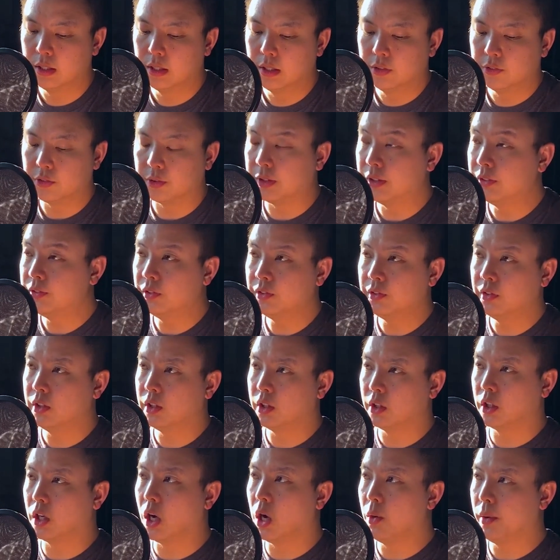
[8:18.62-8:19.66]
So this isn't
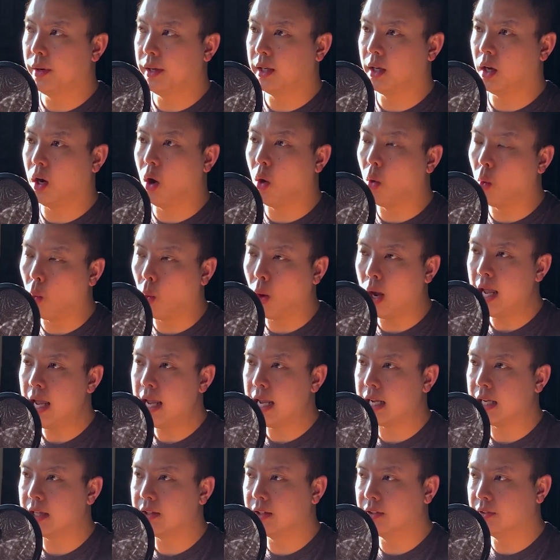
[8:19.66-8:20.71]
a going
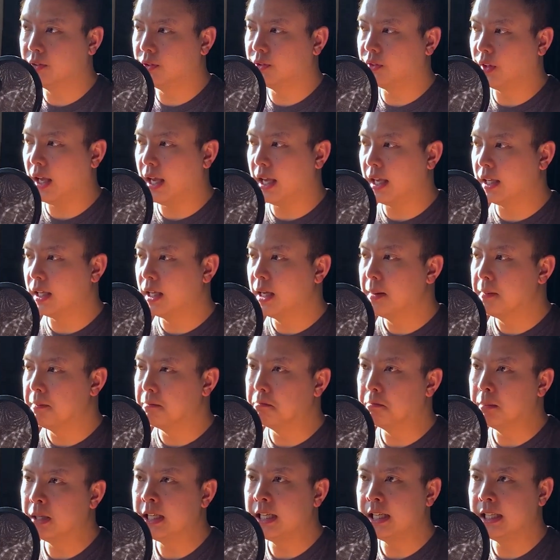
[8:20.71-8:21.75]
away. This is a
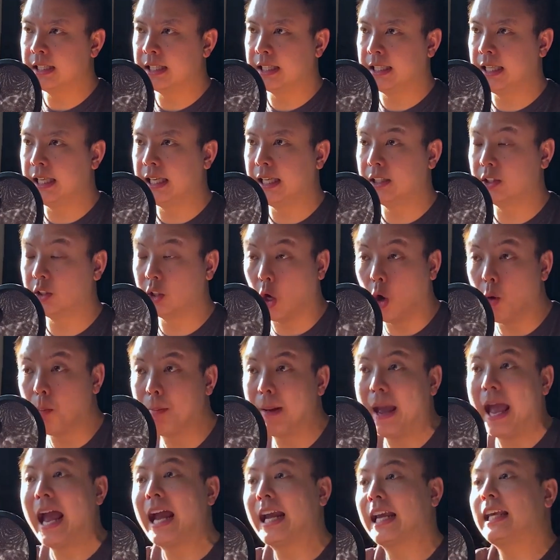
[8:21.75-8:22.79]
meeting the king to go
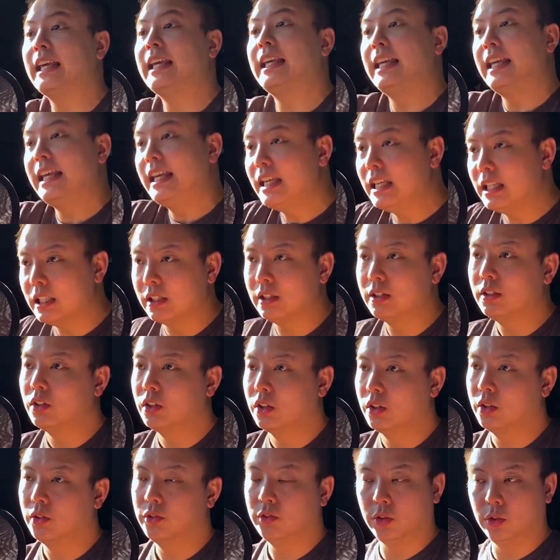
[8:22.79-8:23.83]
back
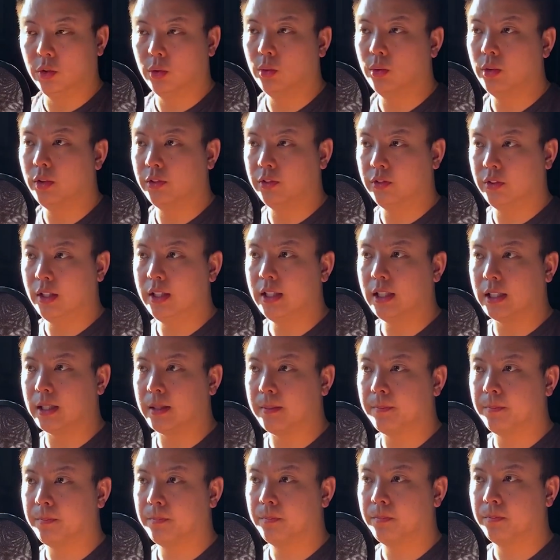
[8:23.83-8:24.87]
into the
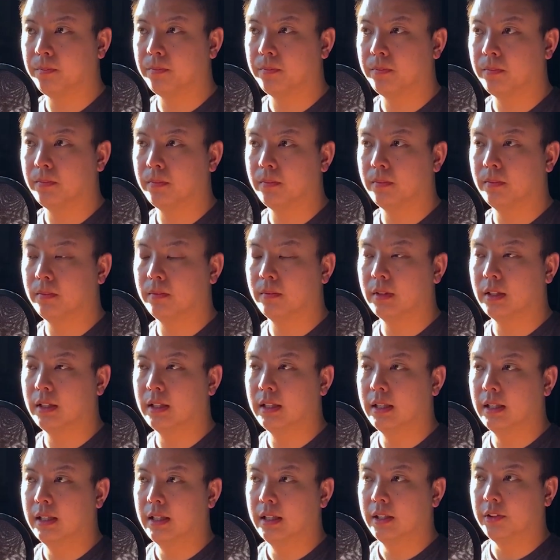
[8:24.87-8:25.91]
city.
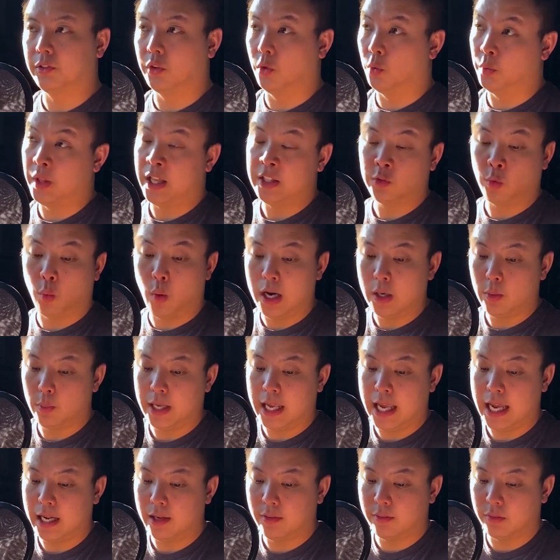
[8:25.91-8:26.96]
So that's why we
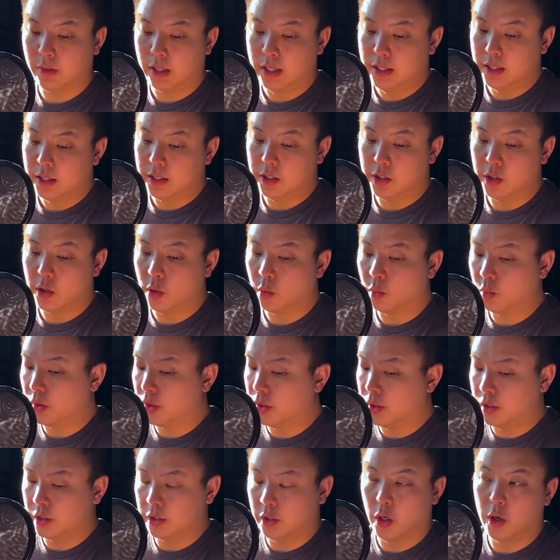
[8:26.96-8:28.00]
have,
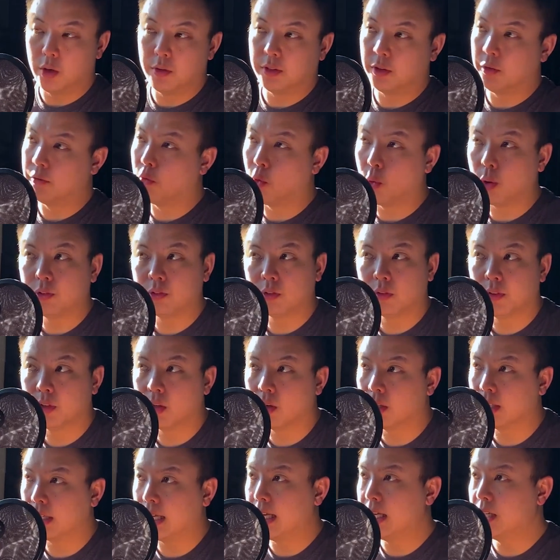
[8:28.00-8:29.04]
the voice of an
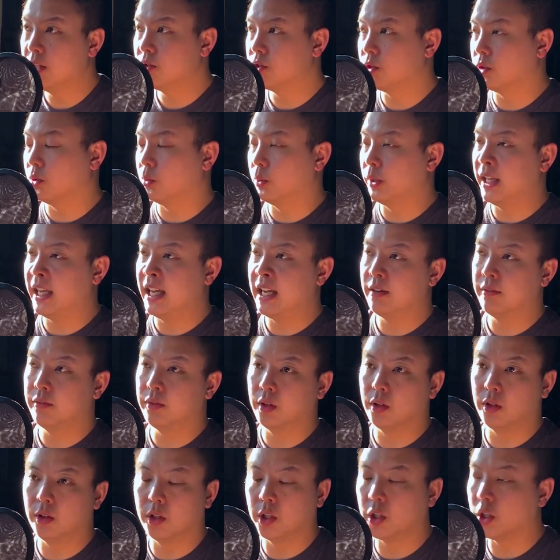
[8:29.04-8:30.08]
archangel. We have
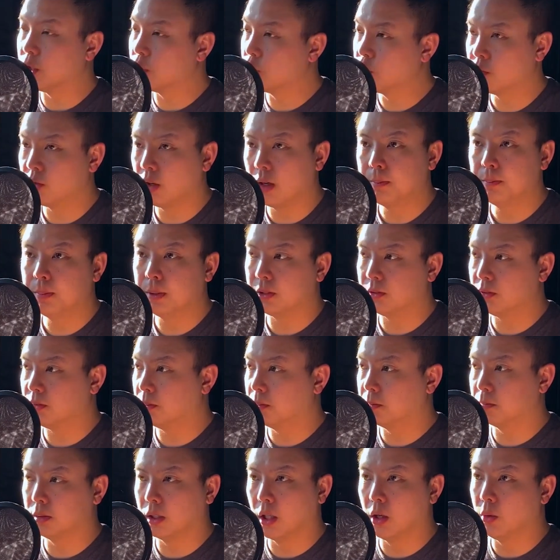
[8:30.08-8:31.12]
a trumpet
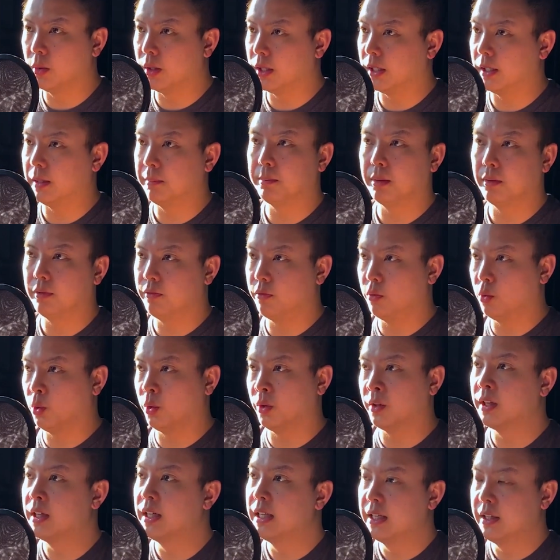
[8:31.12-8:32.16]
blowing
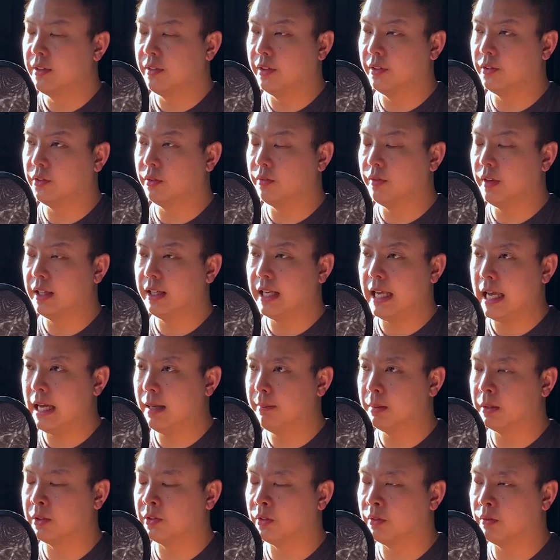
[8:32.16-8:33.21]
before this event
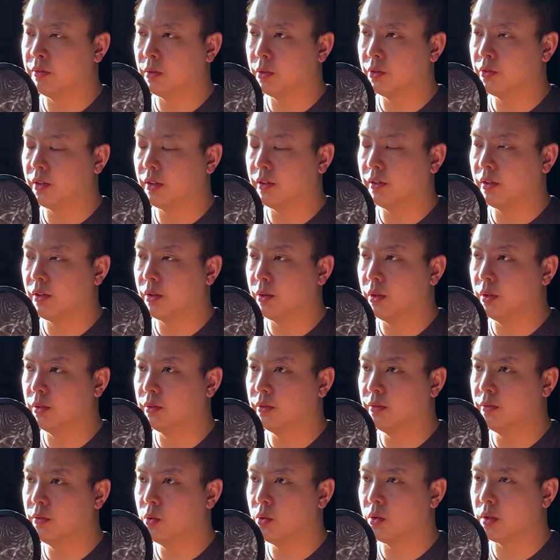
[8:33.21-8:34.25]
happens in 1
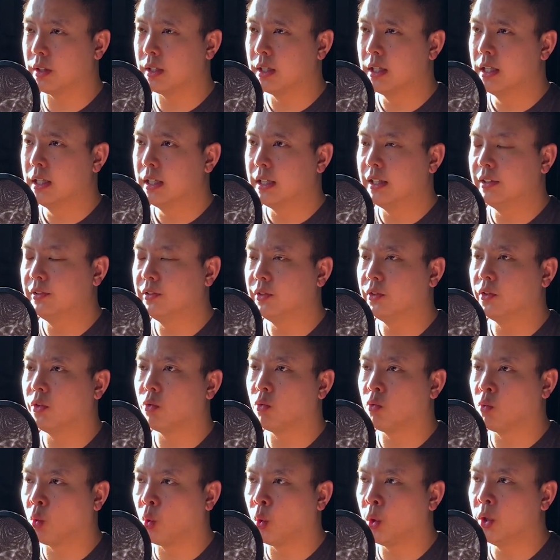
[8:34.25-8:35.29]
Thessalonians 4. This is the
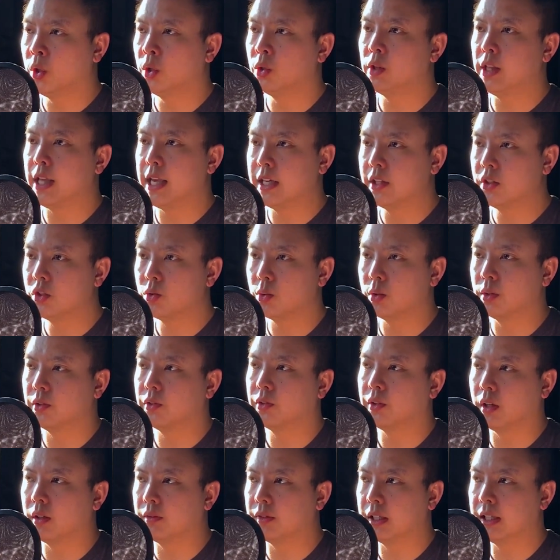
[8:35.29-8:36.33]
royal
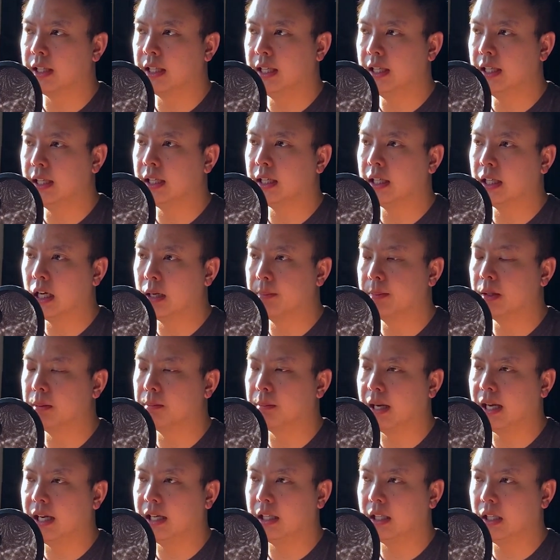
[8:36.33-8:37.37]
entrance of a king coming
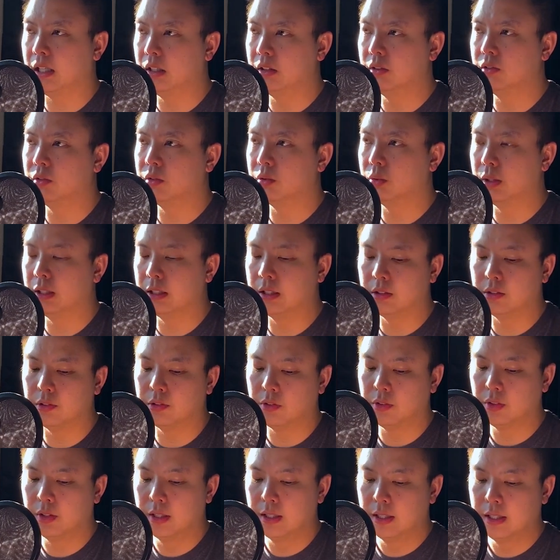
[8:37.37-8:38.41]
back into
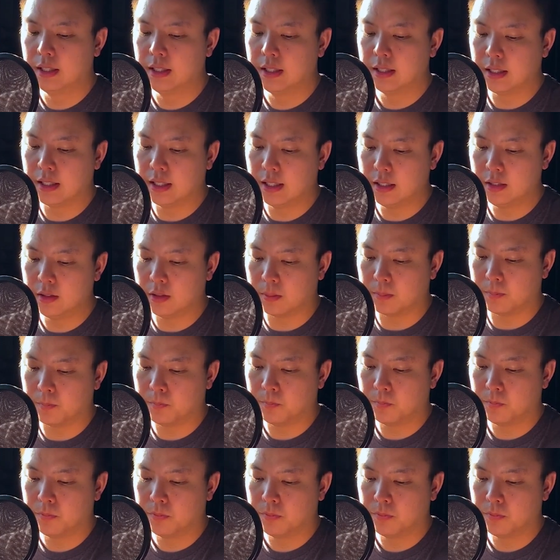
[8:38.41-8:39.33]
his kingdom.